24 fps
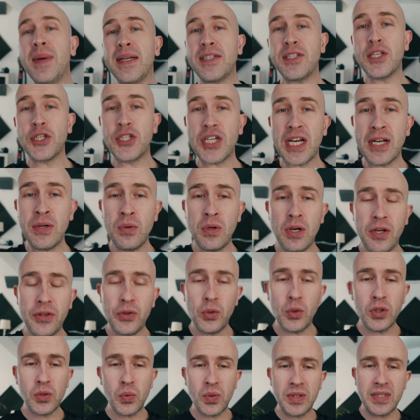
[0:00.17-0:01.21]
back to the channel. I
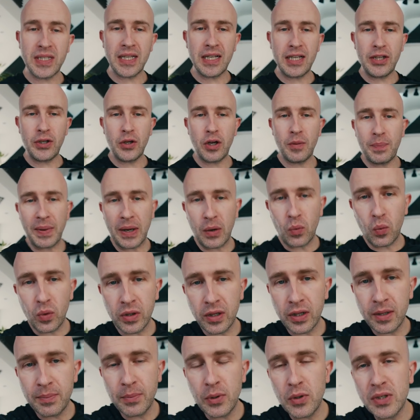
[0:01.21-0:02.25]
thought I would tell you about one
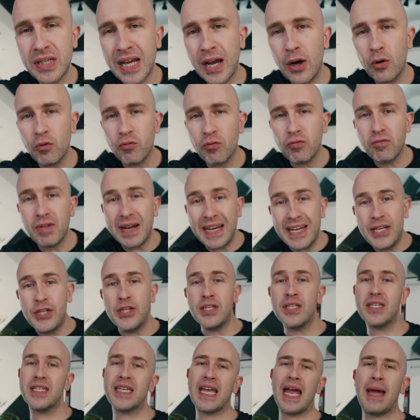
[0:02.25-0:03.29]
of the most
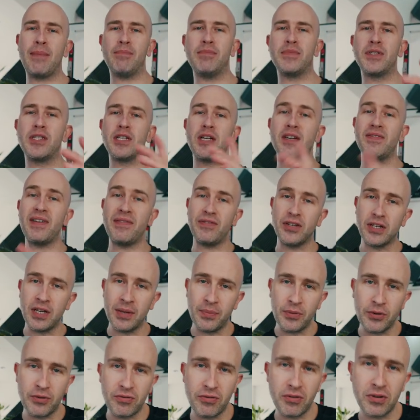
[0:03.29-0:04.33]
outrageous scams that I've ever come
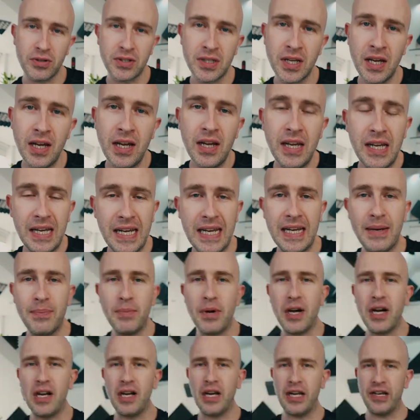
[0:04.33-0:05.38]
across in
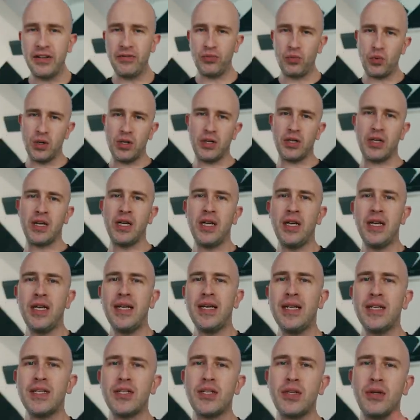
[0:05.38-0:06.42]
my line of work.
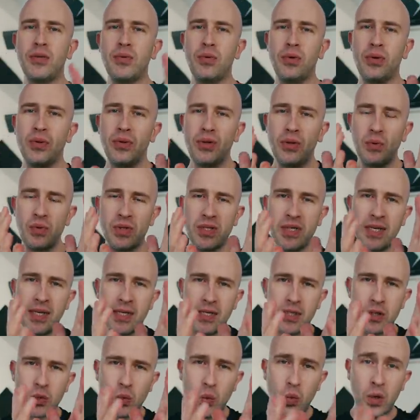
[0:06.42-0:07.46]
So there was
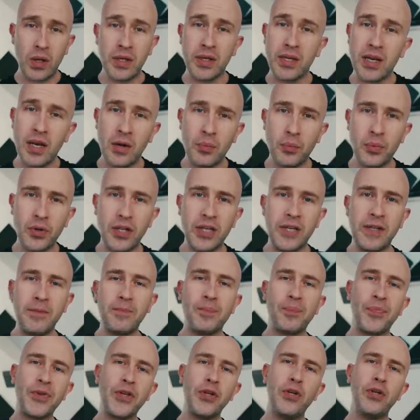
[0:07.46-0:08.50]
this one company
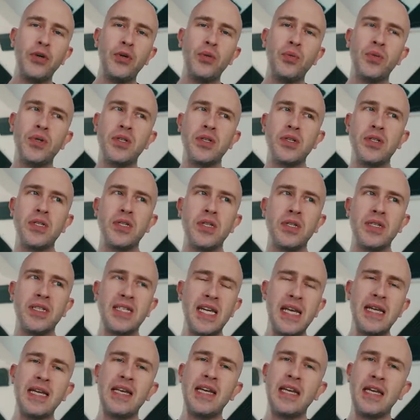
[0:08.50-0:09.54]
who was
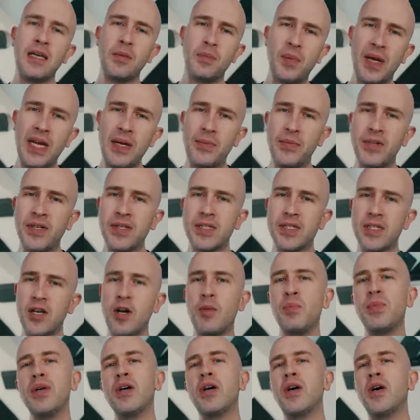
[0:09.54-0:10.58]
taking payments
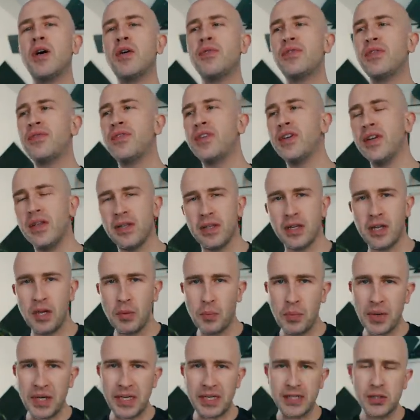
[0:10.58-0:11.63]
on behalf of another
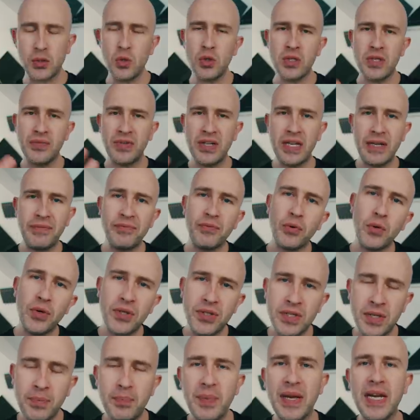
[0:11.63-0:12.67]
company, sort of an
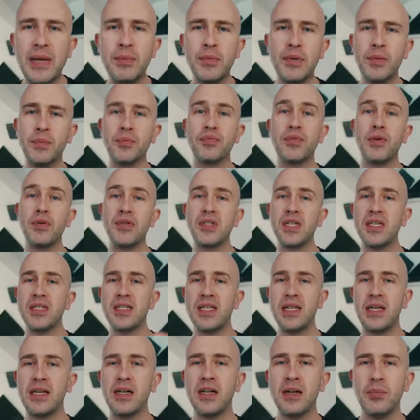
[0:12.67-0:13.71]
invoice and payment
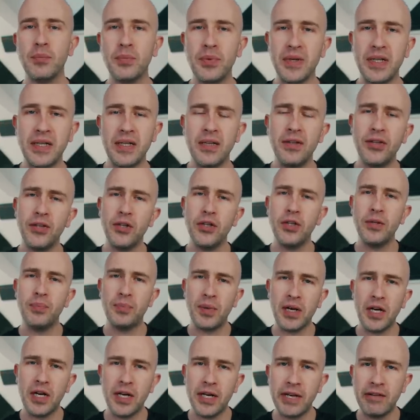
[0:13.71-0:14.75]
processing company, a third
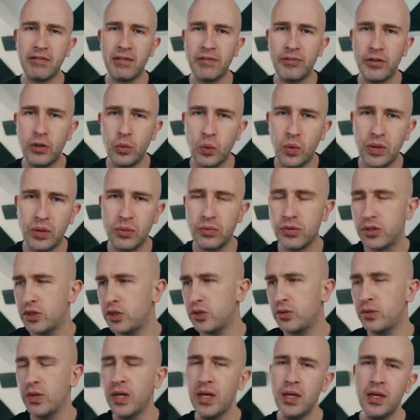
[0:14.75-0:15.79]
partner, if you will,
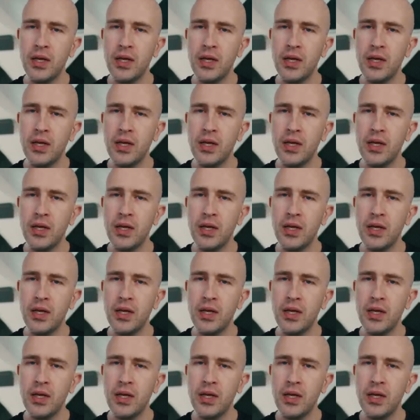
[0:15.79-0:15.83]
to